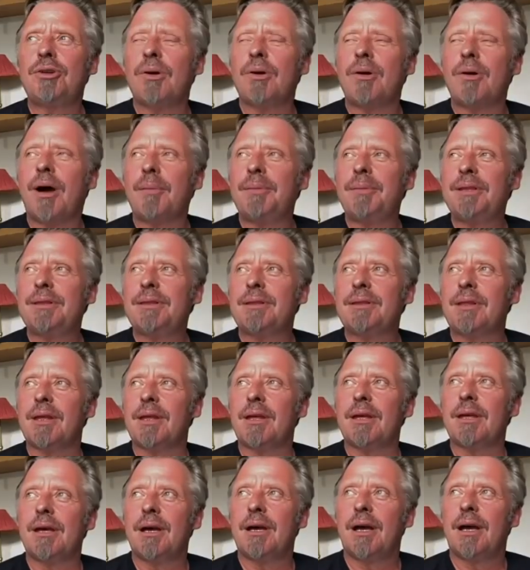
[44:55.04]
I mean,
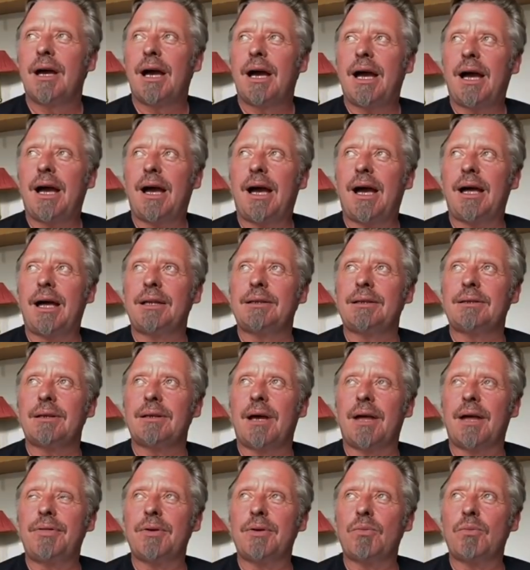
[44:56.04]
and
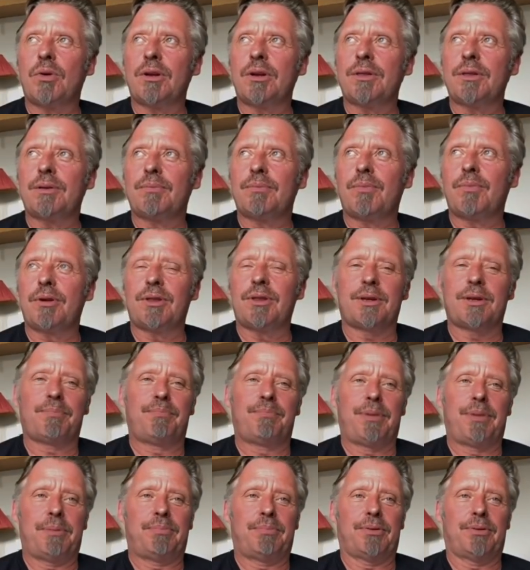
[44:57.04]
I think one of the
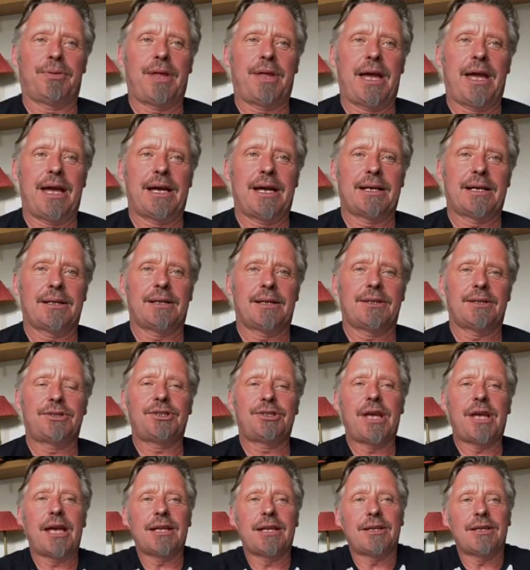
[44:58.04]
people there
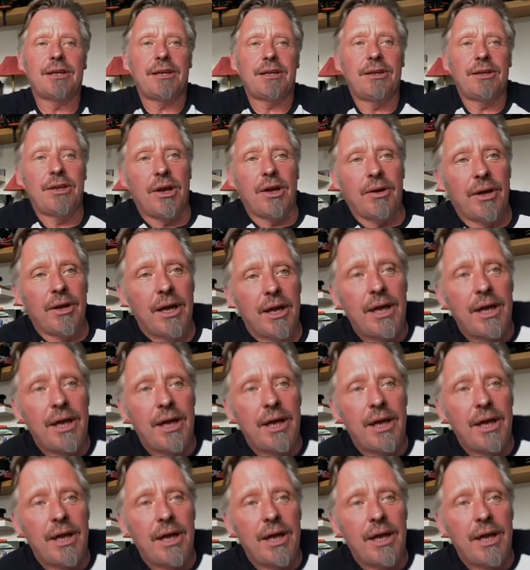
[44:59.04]
said, you know,